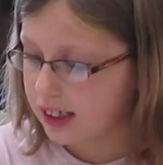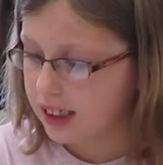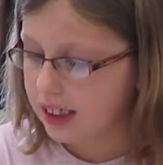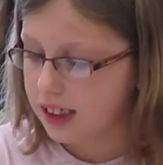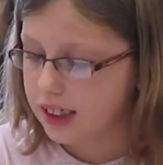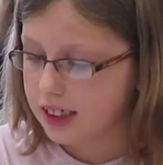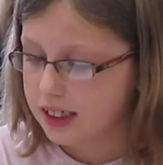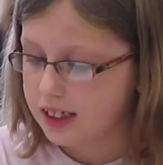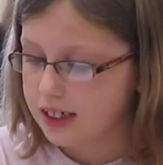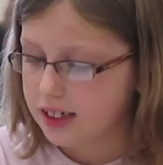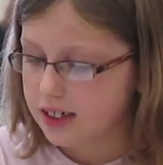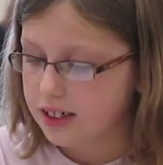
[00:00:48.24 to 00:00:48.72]

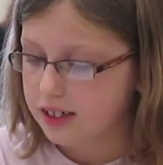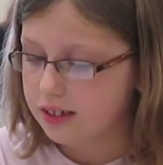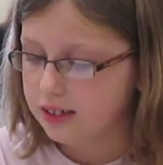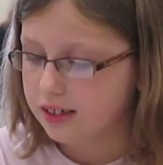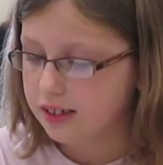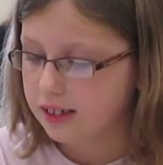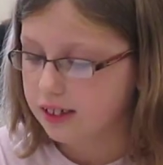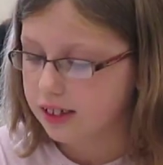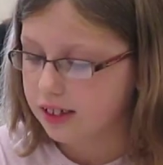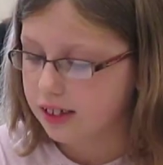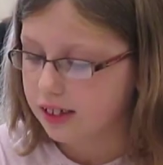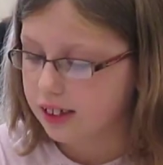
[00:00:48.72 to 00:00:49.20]
gonna do.
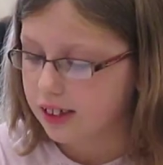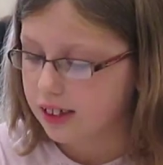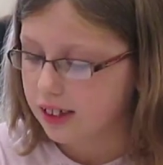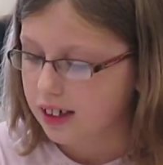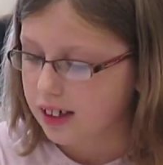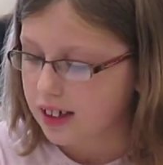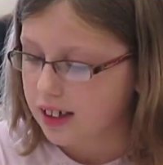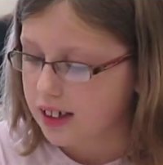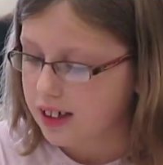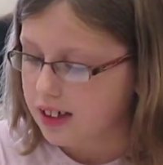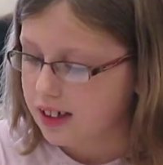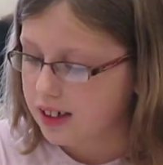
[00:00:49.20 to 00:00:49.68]

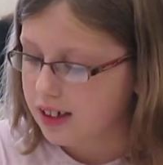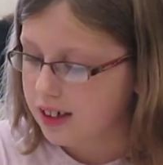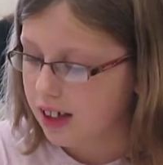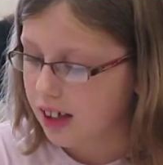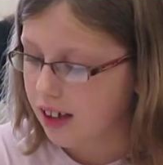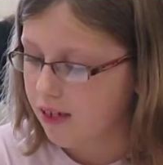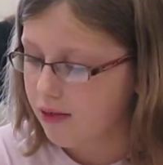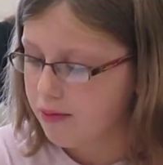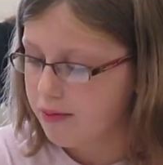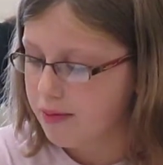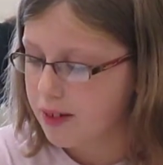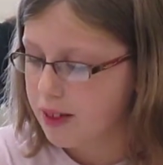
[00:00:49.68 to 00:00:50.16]

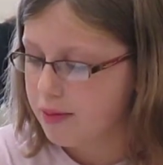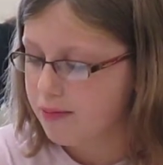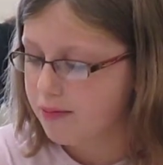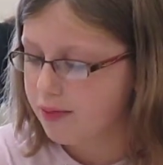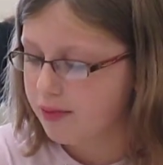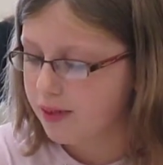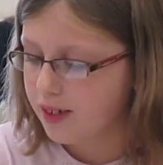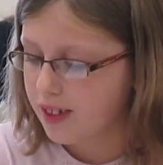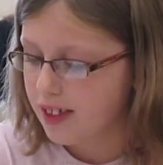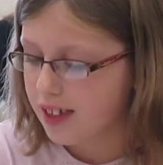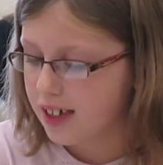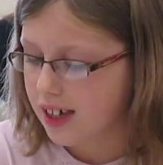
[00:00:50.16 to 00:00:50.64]
Save
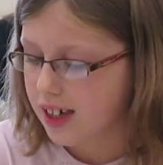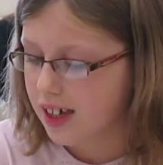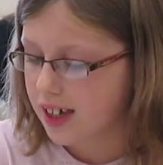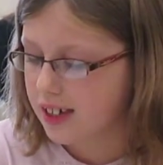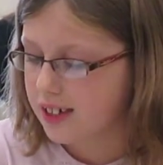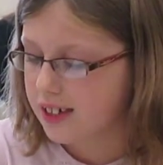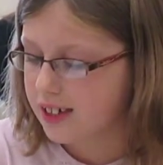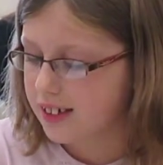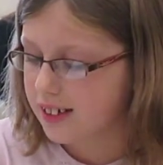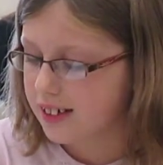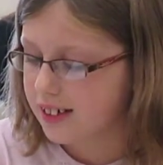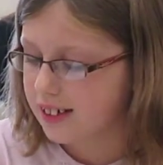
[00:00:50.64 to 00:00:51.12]
people with
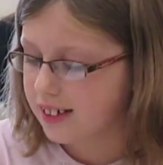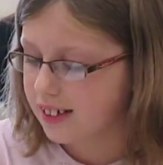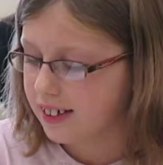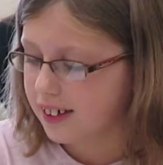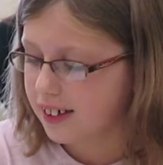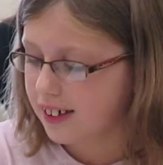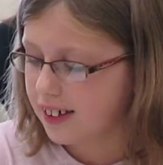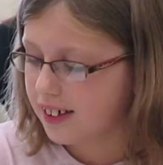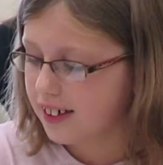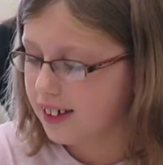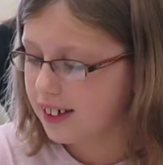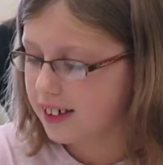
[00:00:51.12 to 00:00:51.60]
cancer.
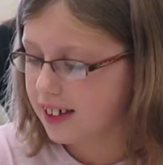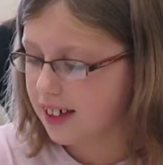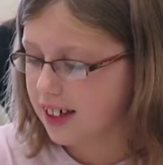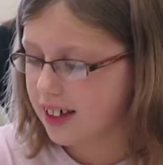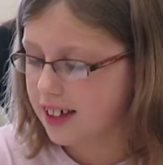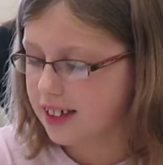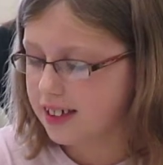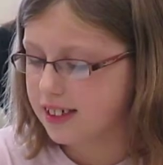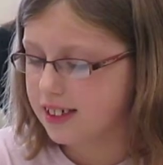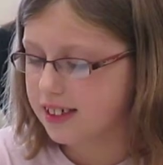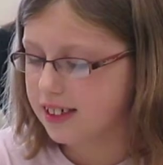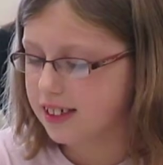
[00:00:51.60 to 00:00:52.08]
Cure
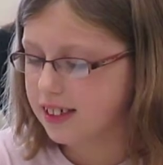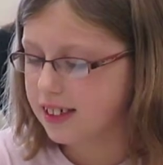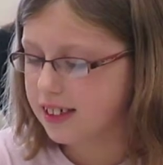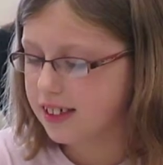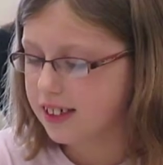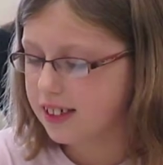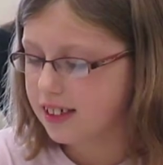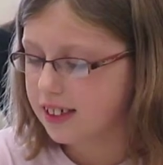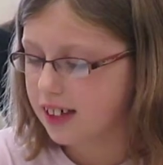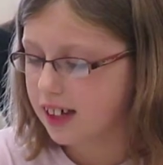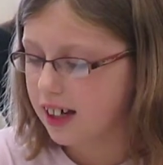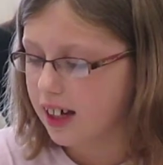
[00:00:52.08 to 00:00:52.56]
cancer.
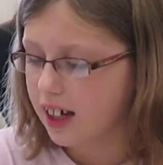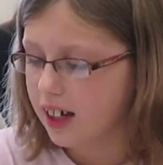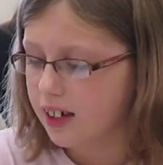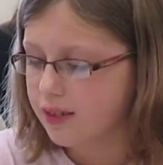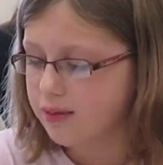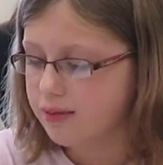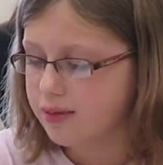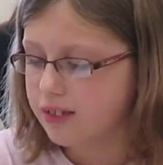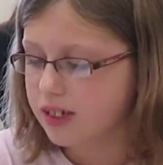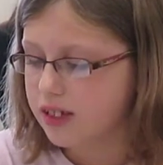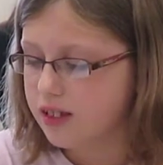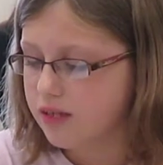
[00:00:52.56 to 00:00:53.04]
I
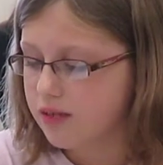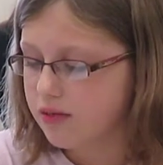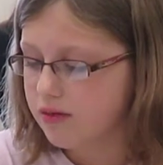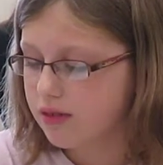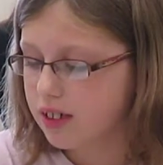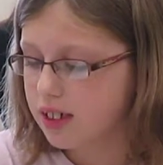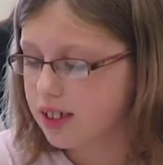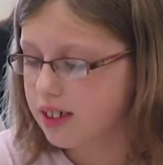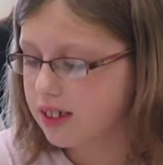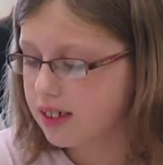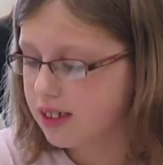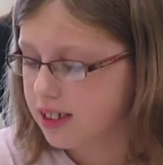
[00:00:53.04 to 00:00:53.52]
was
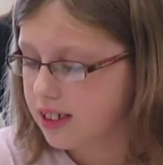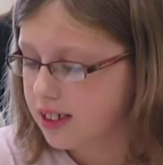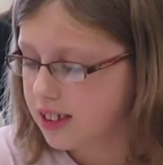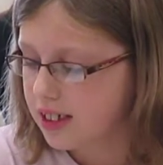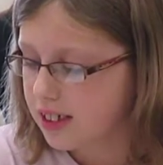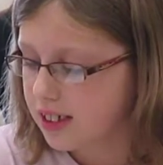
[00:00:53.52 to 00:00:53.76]
thrilled.